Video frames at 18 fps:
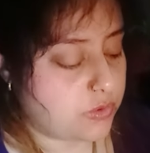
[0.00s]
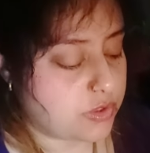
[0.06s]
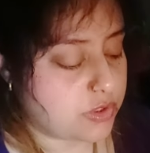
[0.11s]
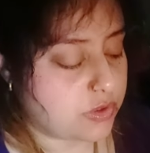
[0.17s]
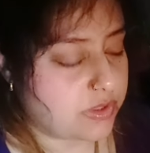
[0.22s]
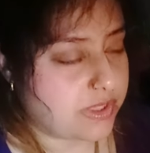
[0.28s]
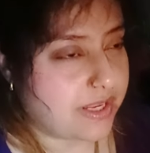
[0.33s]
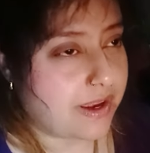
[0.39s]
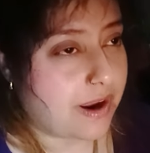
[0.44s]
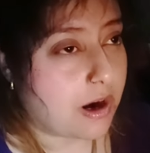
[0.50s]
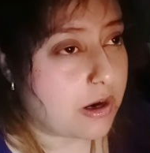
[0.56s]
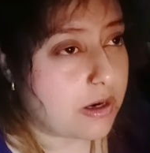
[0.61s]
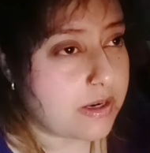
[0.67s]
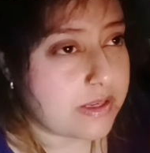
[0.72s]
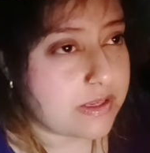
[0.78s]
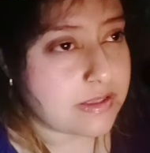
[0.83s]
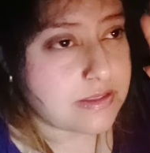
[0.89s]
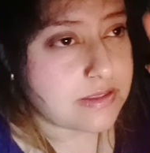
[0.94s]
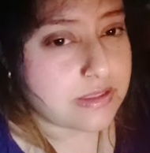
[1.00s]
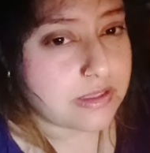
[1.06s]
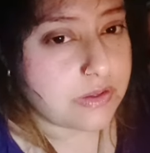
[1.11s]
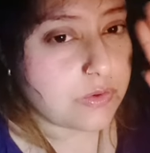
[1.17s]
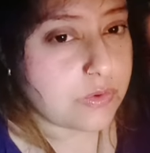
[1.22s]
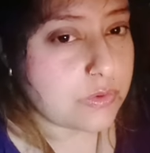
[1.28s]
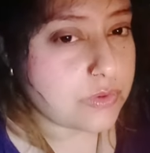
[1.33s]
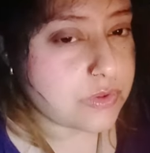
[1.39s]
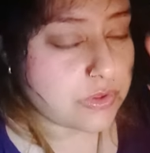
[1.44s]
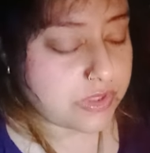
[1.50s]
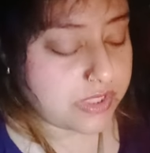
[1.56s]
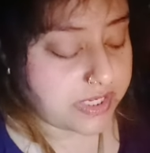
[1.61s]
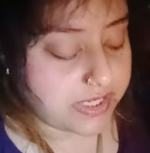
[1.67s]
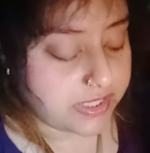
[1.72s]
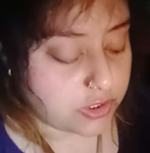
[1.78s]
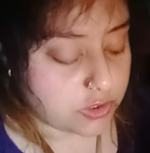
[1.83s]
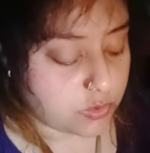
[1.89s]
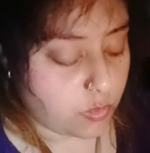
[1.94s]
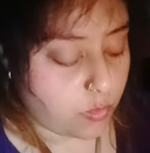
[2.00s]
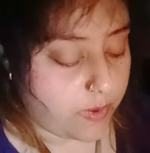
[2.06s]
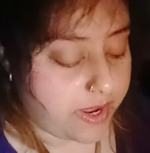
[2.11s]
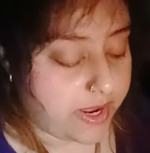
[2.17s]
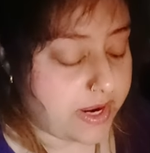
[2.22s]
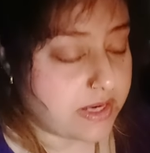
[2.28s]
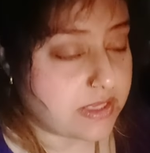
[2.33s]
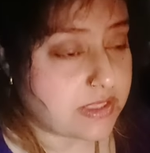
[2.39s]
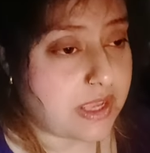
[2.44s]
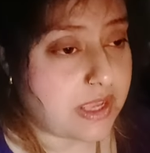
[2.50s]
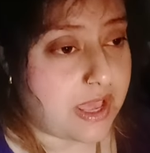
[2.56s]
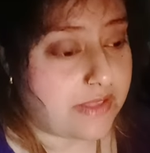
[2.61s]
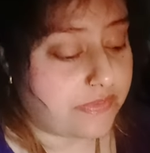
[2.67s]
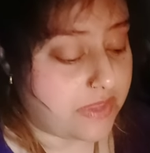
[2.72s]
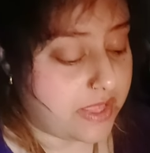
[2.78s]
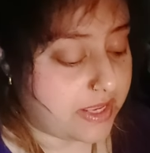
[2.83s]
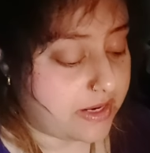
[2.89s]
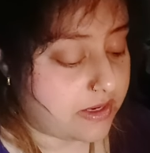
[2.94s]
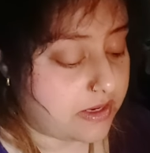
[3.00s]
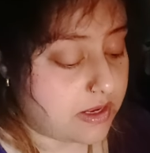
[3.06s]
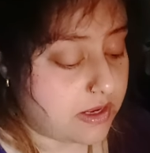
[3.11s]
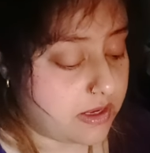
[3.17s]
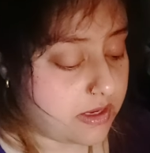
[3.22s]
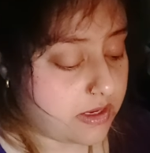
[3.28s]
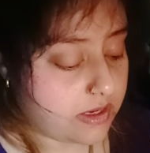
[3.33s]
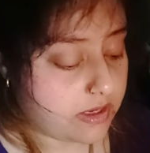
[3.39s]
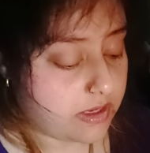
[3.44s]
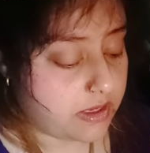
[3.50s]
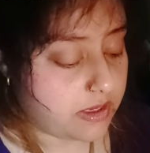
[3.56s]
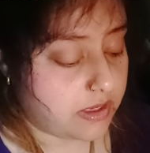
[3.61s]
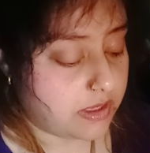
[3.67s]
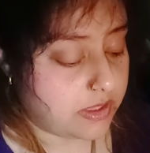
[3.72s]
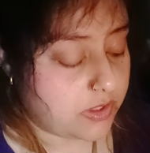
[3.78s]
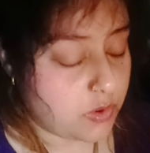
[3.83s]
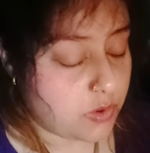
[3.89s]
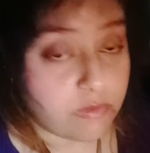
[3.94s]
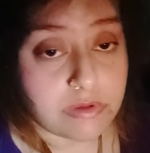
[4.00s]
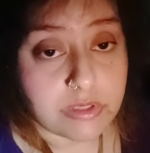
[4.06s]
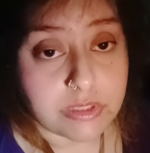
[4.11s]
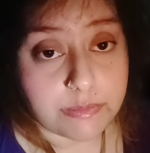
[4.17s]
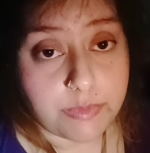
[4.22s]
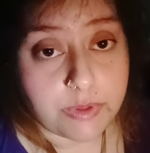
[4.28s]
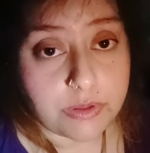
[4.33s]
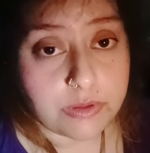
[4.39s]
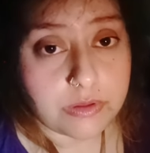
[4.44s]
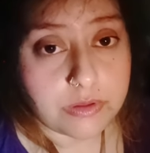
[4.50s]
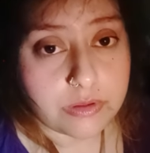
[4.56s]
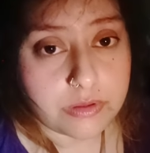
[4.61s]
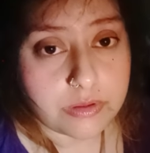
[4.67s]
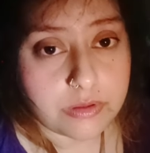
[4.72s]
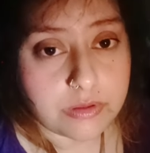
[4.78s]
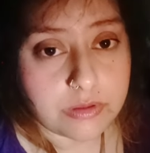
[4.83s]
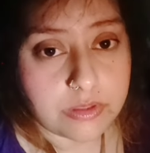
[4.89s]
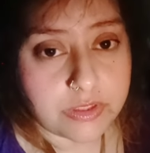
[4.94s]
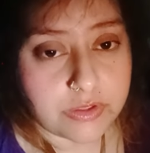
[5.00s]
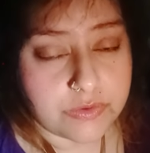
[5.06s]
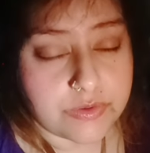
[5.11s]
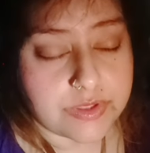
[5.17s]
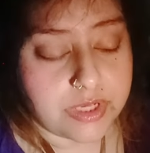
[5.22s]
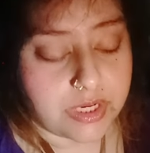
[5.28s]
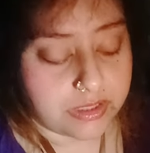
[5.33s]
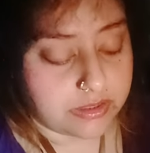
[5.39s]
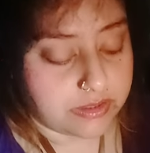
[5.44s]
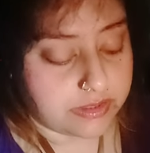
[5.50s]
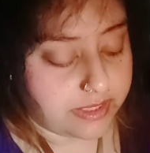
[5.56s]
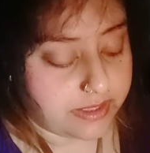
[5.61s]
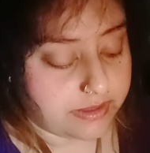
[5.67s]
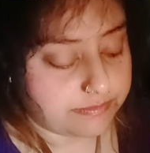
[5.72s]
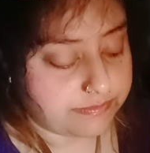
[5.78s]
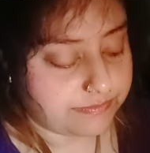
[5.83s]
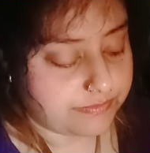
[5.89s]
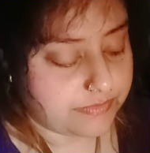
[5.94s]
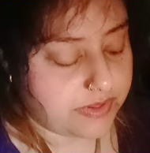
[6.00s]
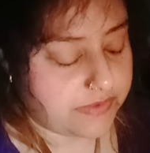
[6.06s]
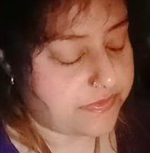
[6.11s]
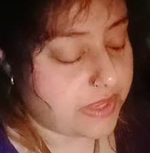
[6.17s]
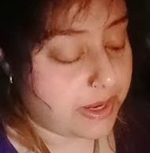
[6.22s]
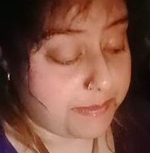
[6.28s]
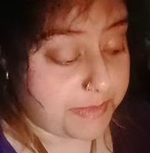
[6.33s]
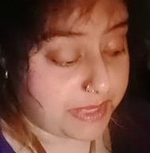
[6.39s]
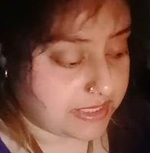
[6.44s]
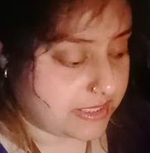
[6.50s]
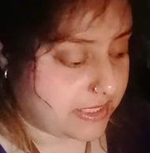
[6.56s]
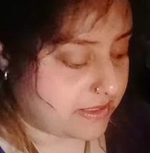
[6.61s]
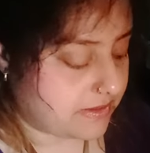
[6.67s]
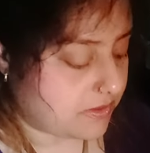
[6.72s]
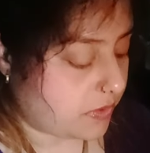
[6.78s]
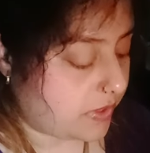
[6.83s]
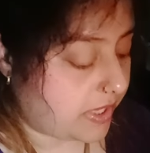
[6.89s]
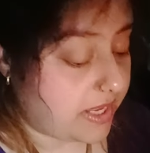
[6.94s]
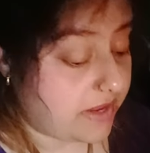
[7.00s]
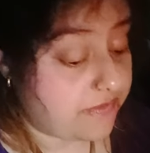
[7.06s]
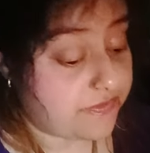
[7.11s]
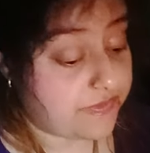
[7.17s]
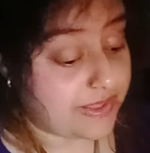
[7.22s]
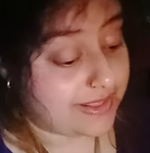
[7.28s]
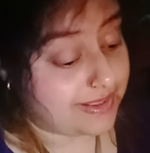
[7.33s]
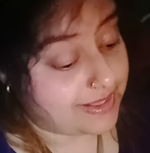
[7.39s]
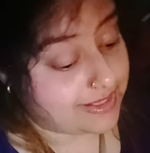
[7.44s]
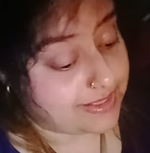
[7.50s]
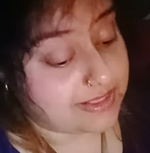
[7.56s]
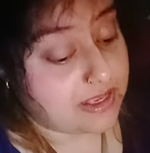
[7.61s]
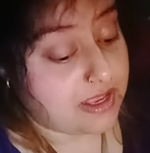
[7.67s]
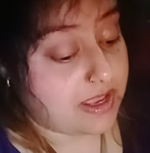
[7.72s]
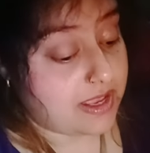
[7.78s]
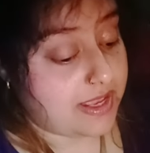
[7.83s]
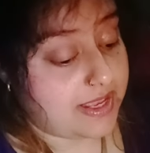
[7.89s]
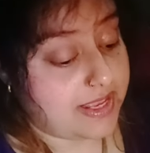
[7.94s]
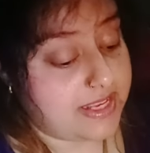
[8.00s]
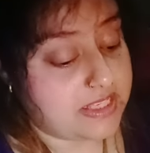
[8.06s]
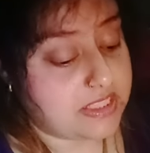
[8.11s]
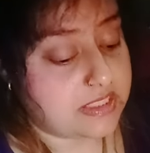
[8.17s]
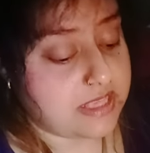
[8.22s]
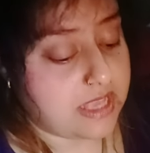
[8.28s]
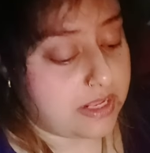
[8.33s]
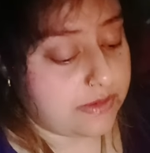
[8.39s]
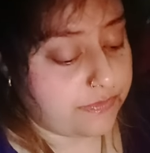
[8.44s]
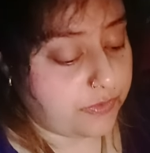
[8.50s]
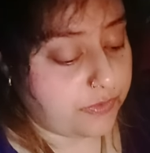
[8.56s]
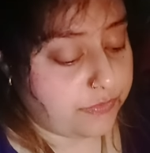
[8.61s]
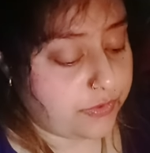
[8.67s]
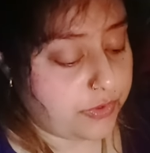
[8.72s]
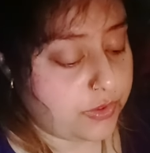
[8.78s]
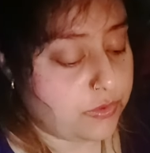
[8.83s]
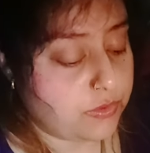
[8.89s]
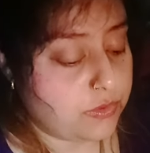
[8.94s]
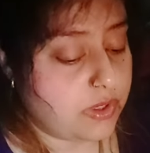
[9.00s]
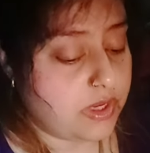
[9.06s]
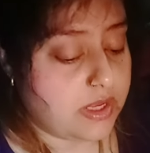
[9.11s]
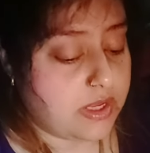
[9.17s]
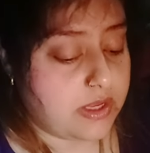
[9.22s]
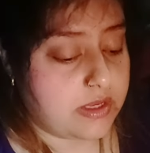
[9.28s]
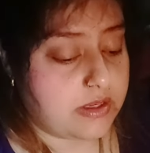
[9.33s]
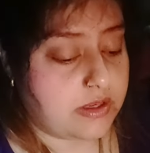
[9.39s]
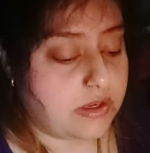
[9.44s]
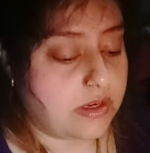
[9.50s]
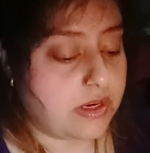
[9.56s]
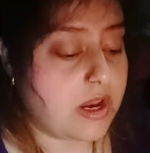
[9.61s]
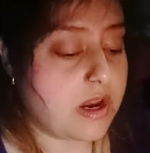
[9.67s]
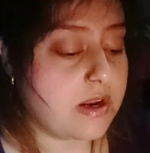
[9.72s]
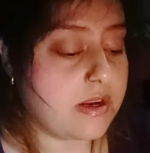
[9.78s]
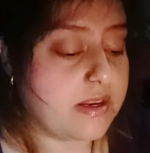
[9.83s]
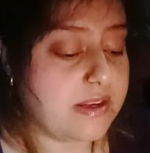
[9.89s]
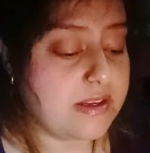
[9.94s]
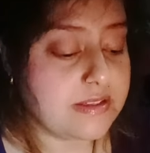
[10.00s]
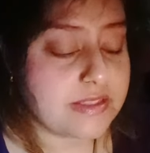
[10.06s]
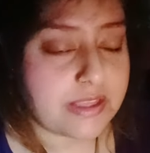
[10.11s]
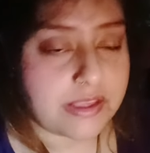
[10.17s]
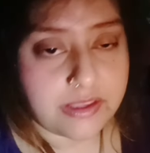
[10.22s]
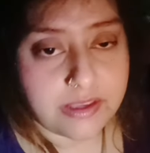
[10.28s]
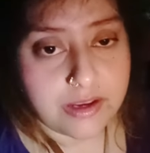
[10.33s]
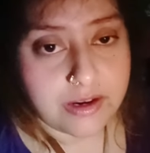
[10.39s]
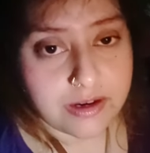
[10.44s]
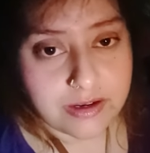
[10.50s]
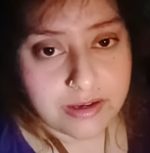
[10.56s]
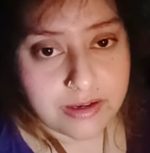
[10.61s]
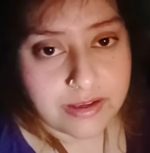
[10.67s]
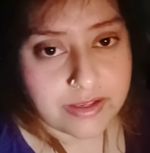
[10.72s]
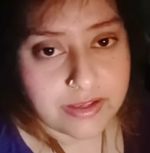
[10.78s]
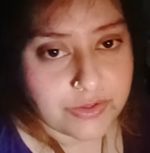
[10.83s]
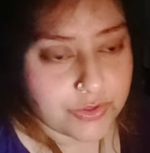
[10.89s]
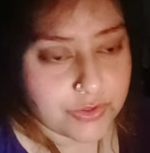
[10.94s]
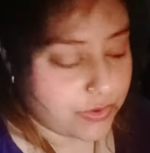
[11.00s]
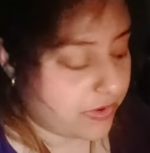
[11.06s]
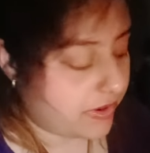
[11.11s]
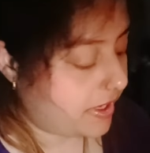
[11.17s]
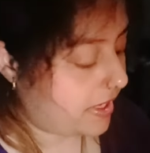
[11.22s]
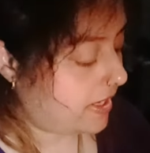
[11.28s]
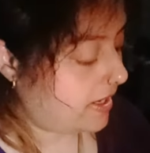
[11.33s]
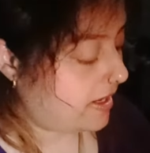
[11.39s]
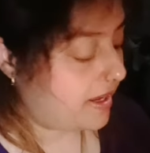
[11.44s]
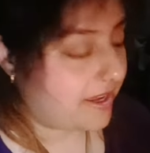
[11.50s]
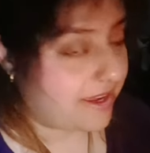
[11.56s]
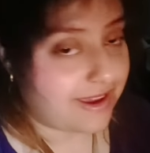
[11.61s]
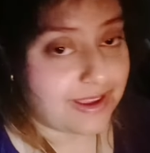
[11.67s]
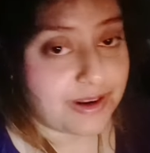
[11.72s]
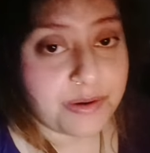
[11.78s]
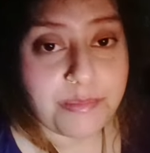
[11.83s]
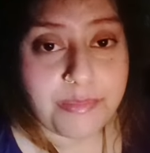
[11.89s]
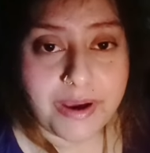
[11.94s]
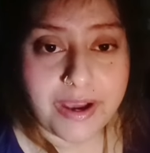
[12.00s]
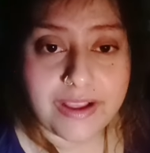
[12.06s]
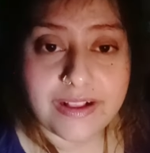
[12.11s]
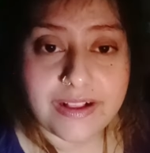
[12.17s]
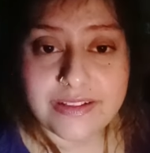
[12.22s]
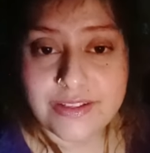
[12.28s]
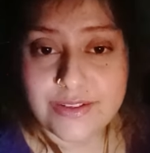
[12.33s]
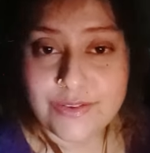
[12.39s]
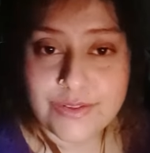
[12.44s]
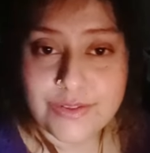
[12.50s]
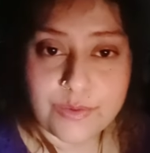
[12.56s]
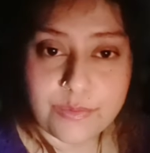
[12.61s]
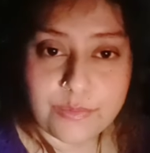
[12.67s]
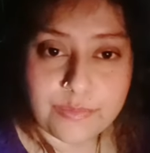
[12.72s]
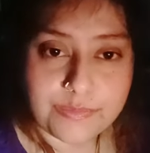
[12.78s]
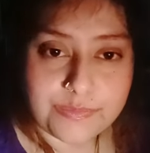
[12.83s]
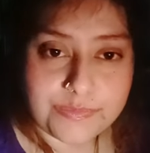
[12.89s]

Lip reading: So they hardly can see you. So they need to wait and then you're visible. Like you settle there, if that makes sense. Okay, if this is helpful for you, good luck. Take care, enjoy, and bye. I'll see you soon.